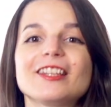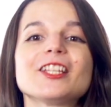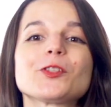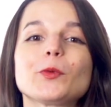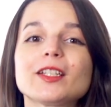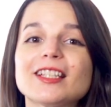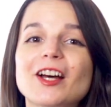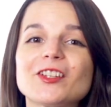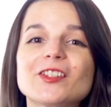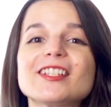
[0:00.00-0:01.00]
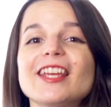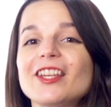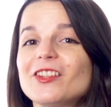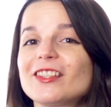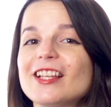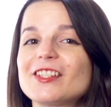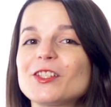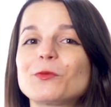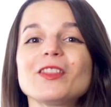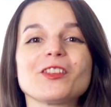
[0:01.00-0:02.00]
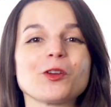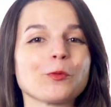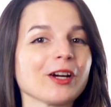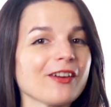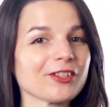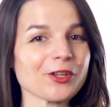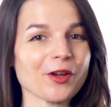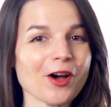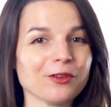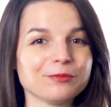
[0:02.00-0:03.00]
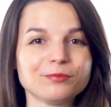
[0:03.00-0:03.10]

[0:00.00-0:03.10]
This will allow you to take your lessons with you wherever you go.